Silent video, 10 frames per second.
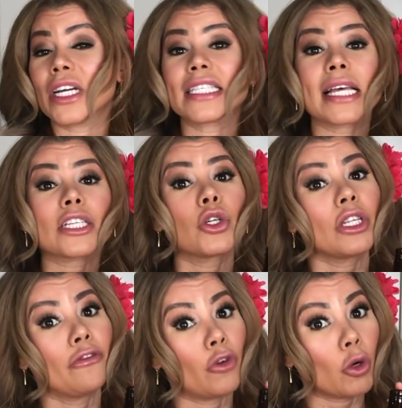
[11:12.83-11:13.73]
It's actually
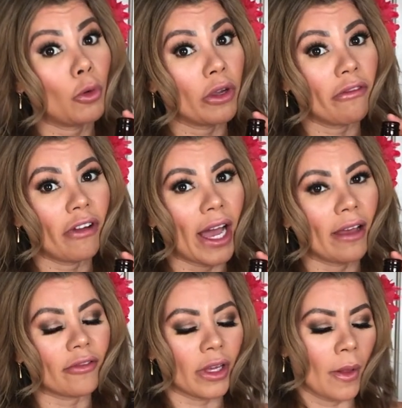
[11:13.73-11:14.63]
4.5.
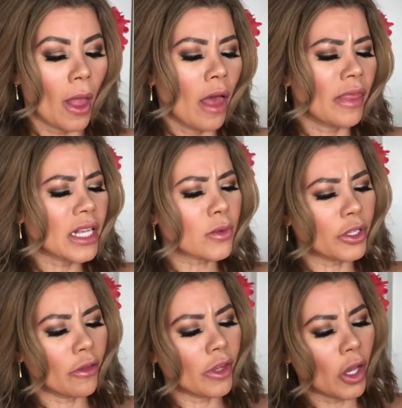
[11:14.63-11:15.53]
That's one of the